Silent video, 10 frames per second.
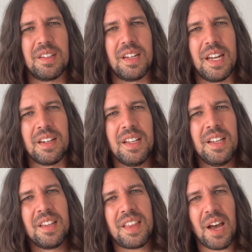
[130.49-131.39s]
And then
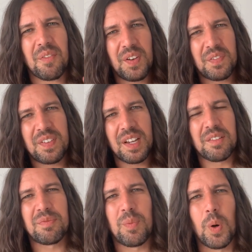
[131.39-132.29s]
that
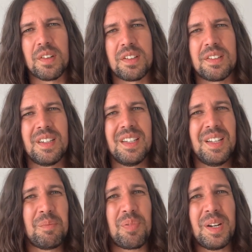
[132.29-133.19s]
15th was
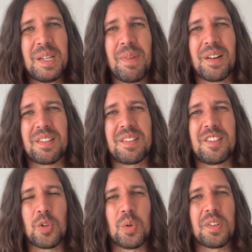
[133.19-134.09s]
pretty much
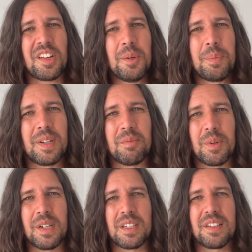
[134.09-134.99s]
doors opening
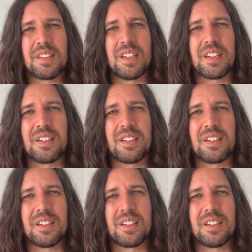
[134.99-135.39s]
week, isn't it?